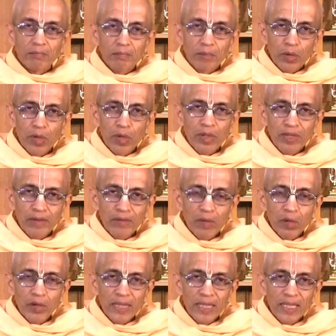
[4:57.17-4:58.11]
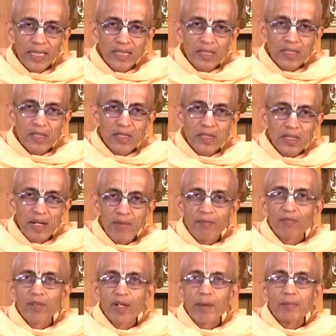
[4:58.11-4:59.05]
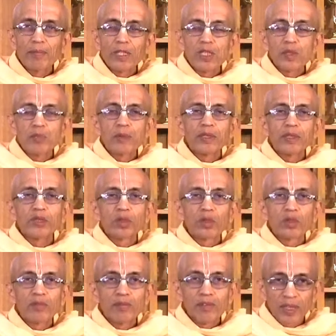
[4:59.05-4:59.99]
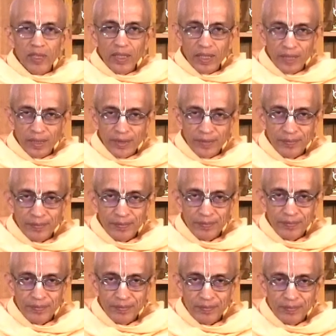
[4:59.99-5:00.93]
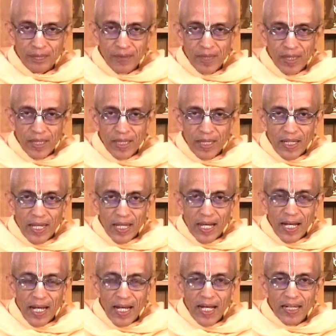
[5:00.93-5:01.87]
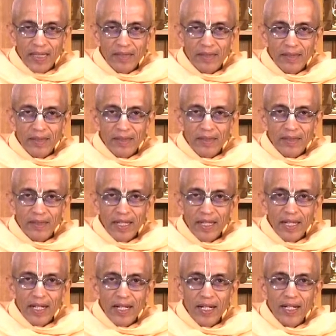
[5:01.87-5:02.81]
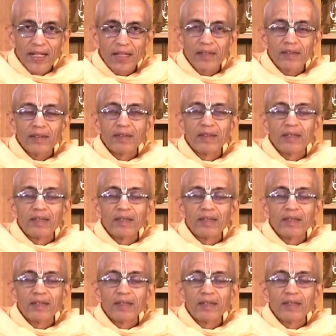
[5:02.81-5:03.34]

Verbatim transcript: Pure devotees come from the spiritual world and they are